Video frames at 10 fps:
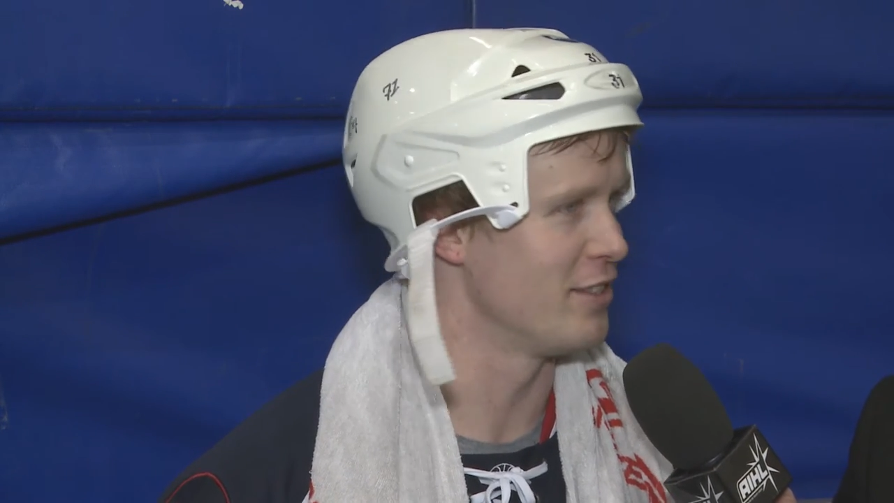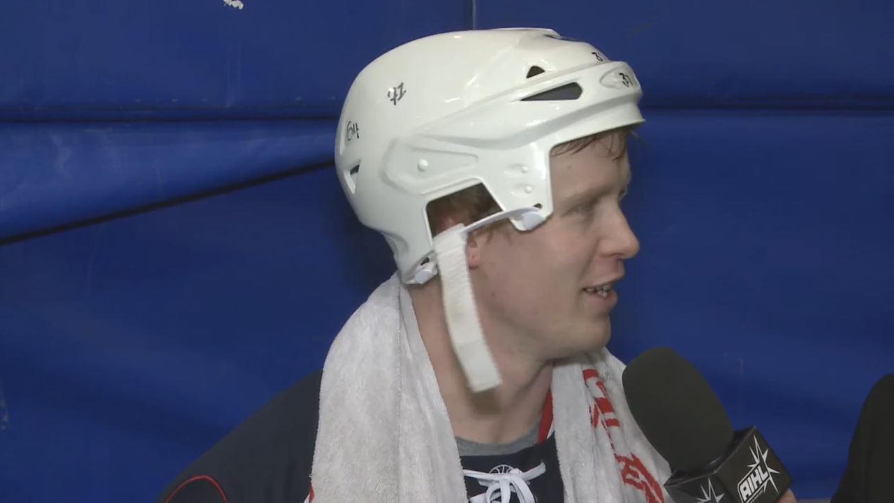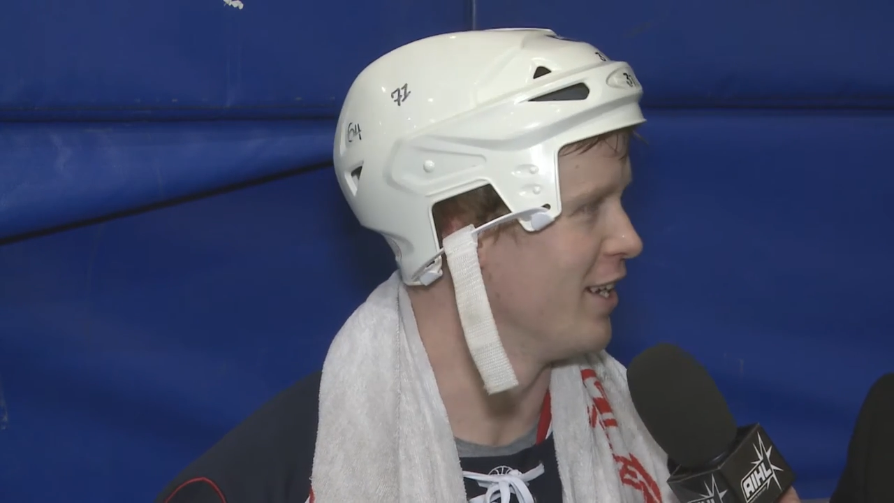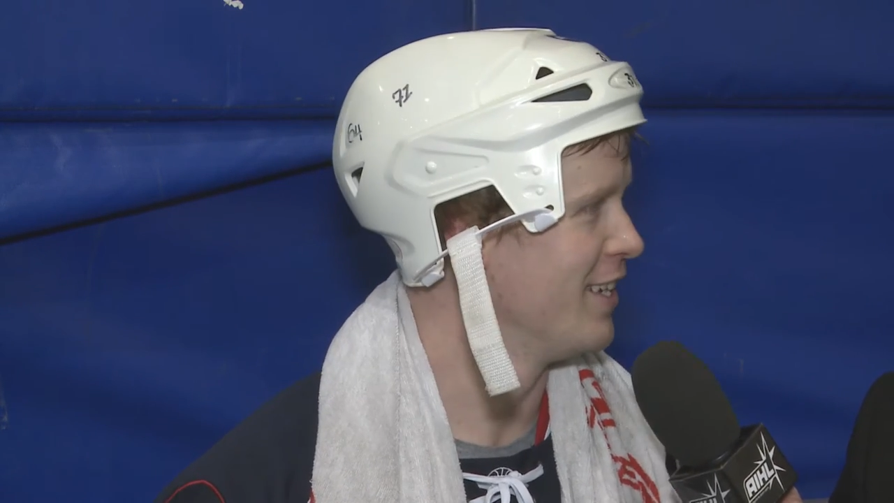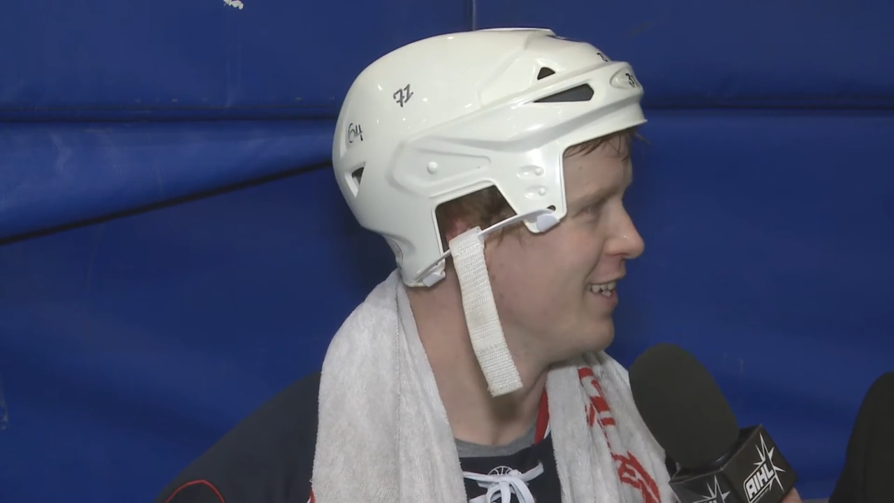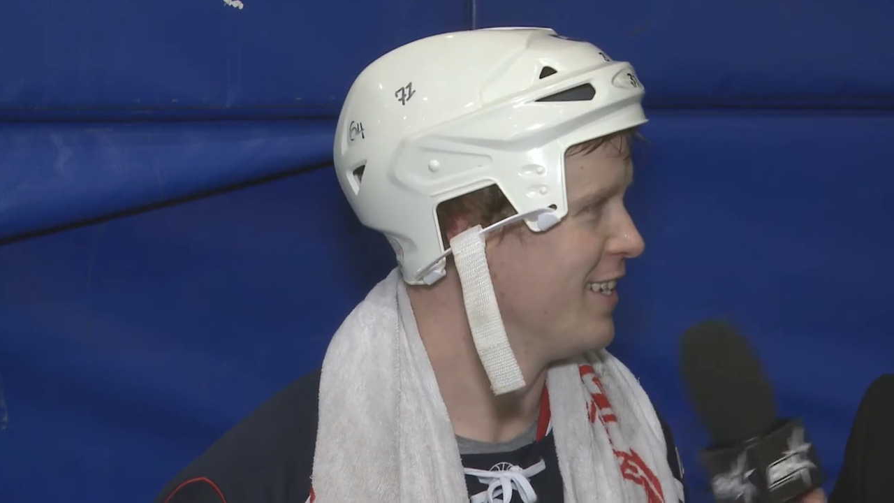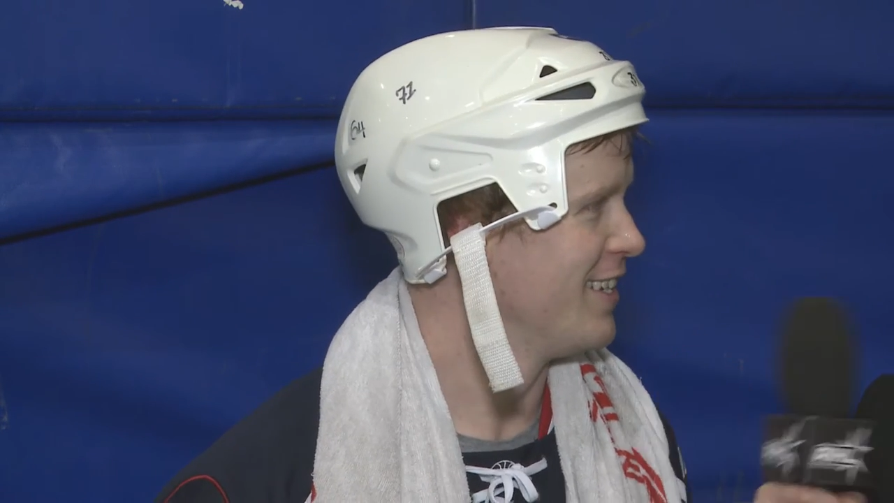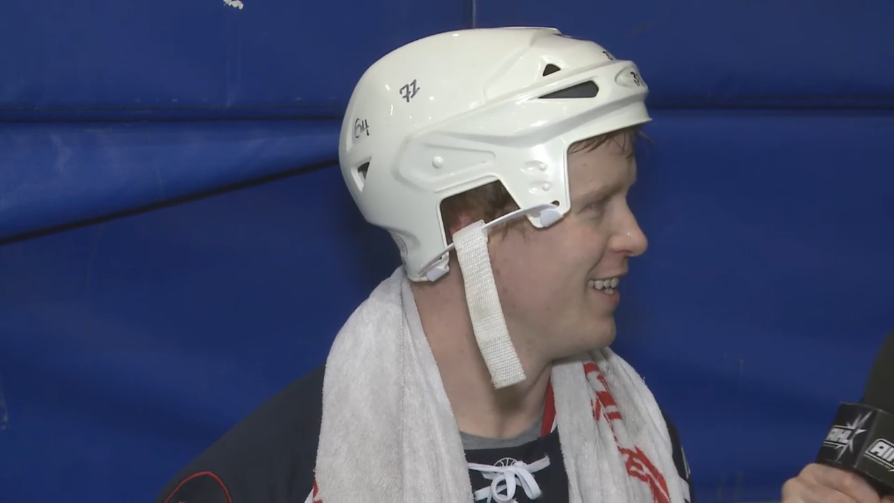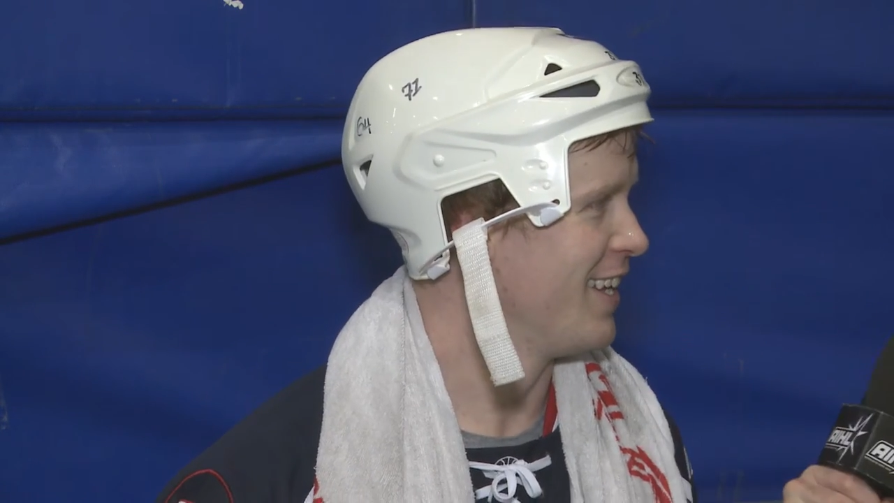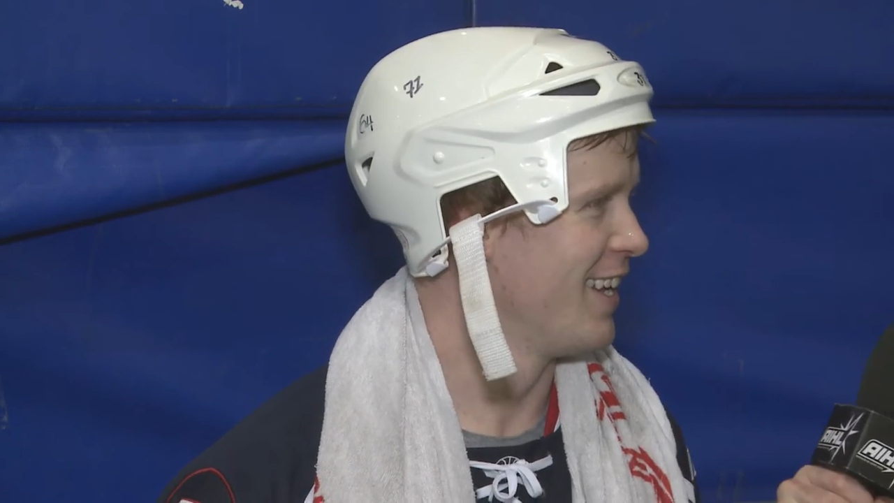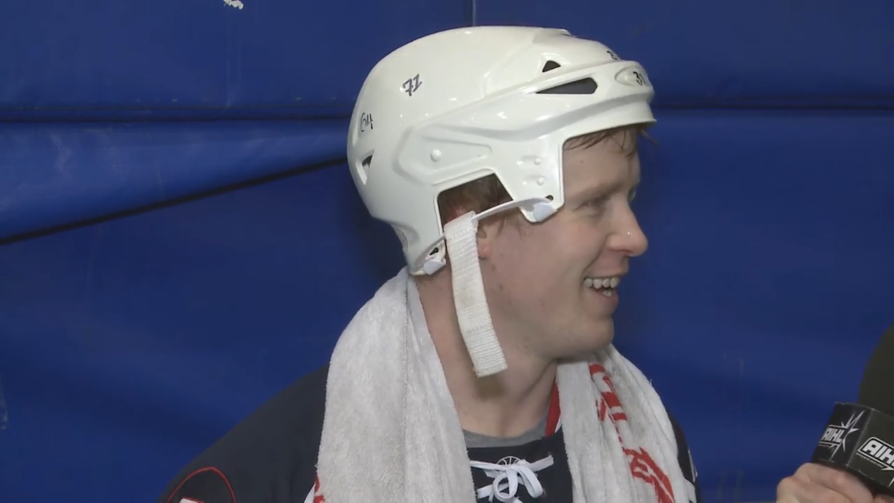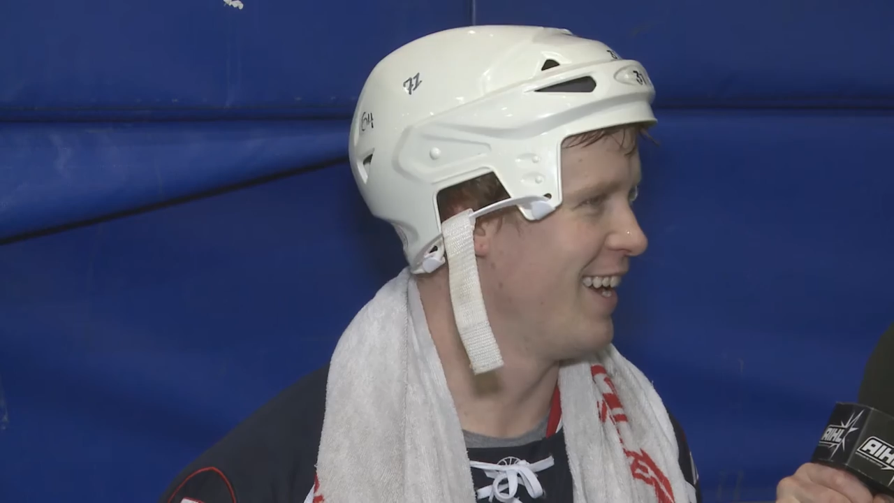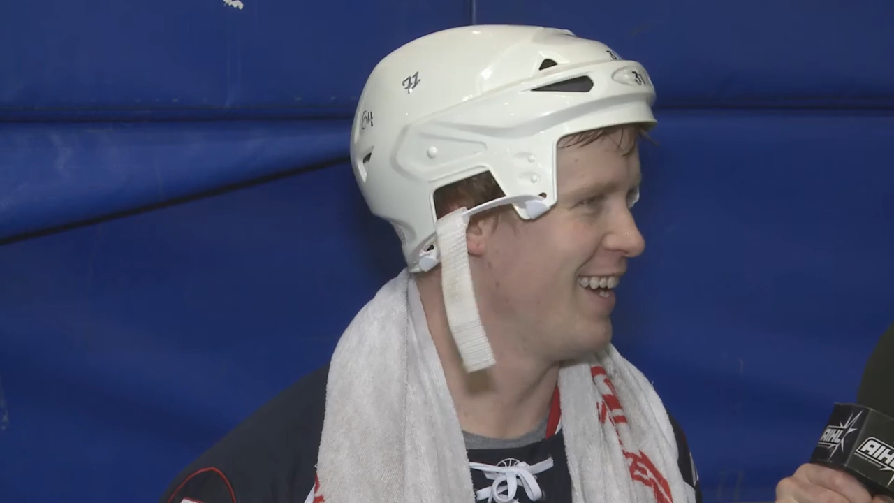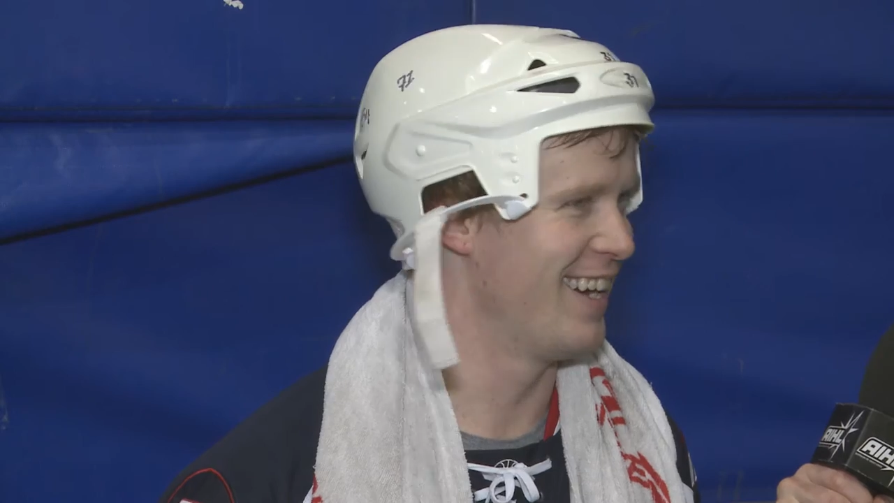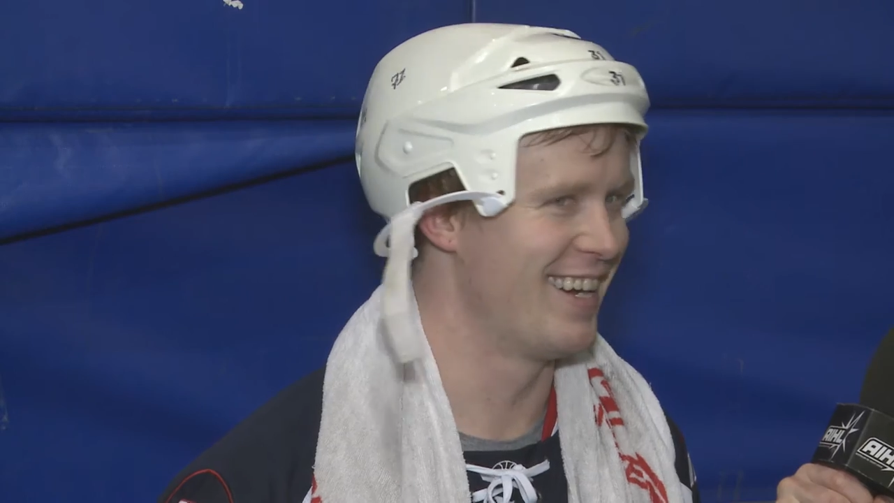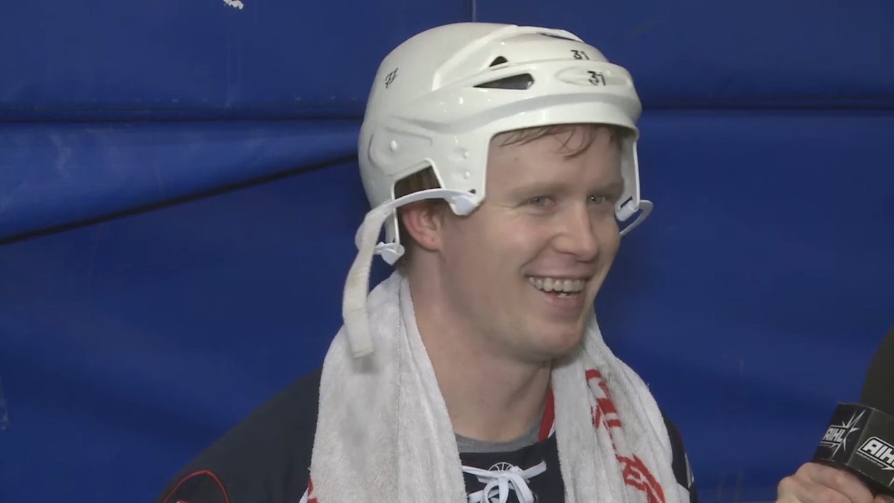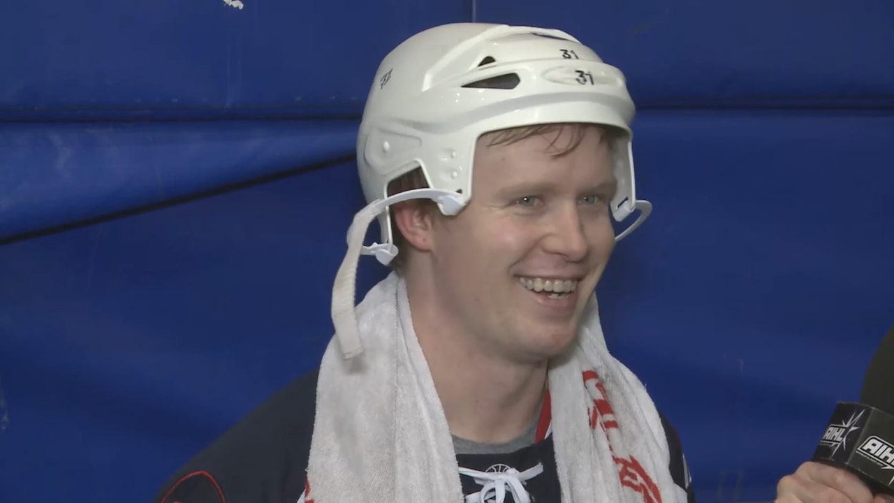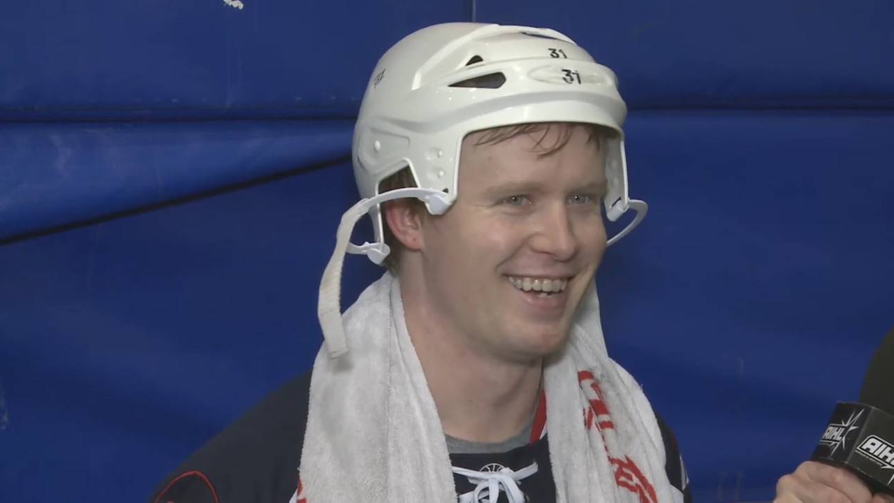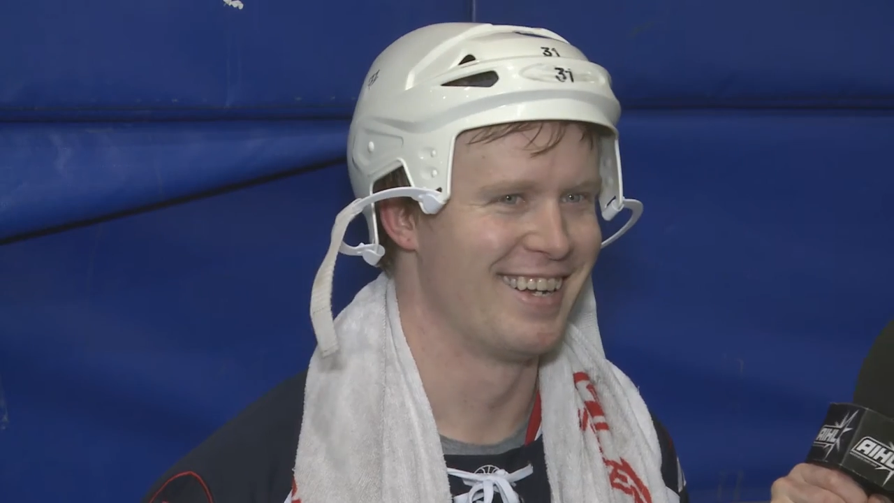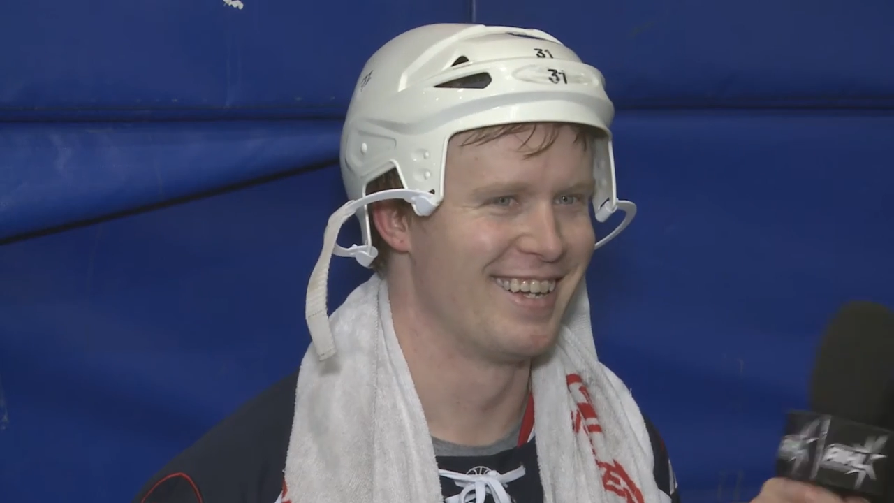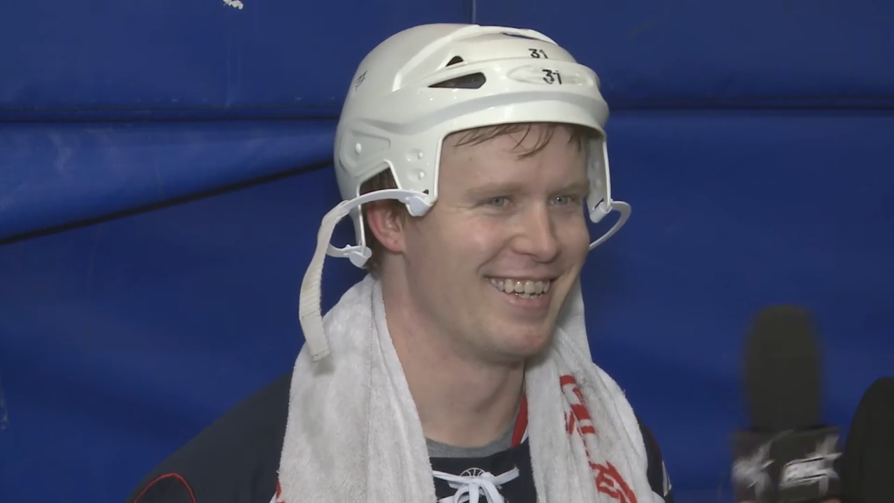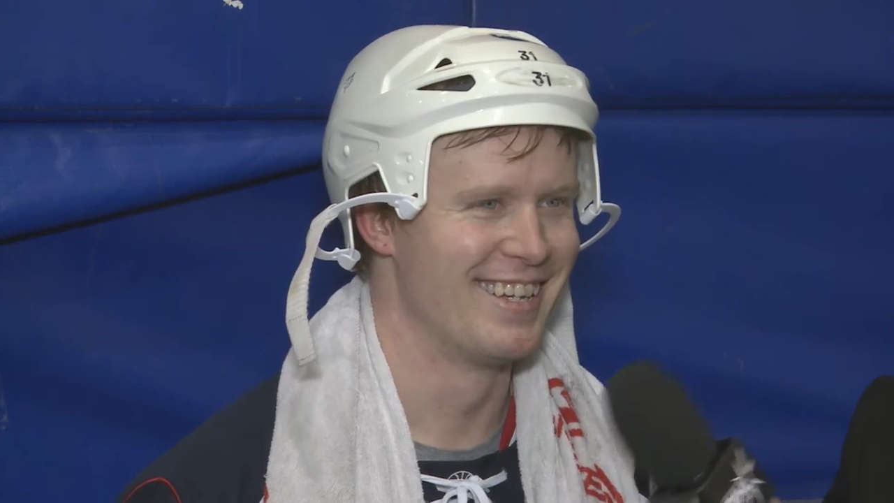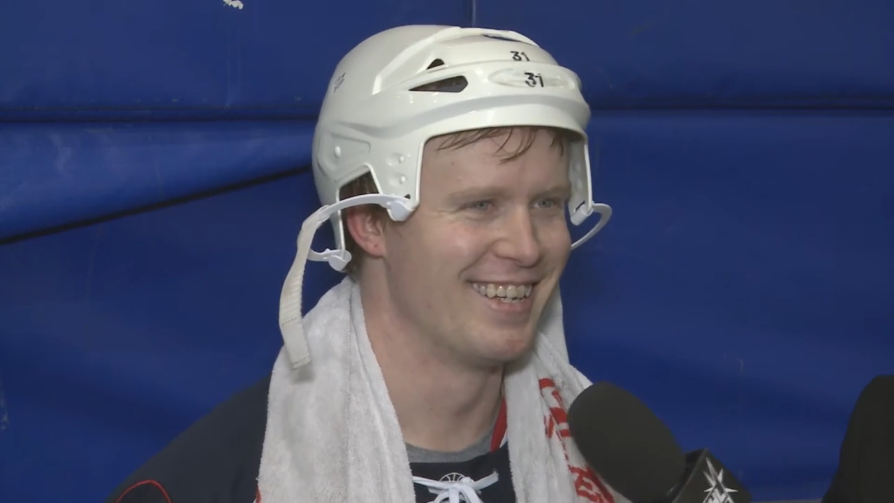So, is it struggling to pick up the cupcakes?